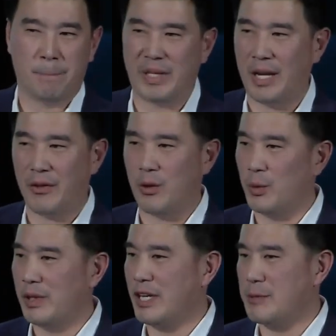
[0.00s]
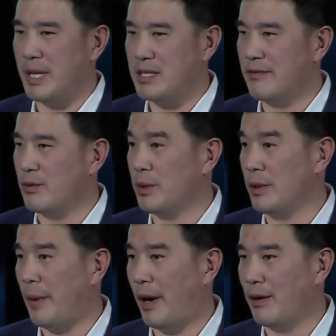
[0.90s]
And now they're really expensive and
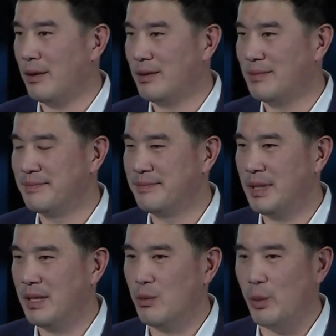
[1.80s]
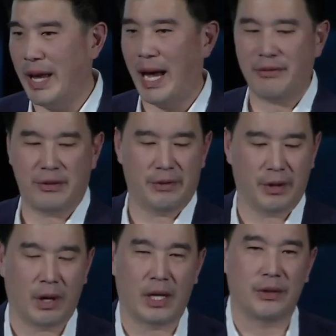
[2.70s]
really rare. We have to
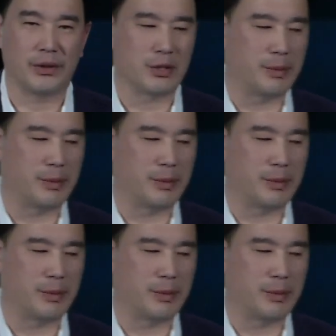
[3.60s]
figure out how to do this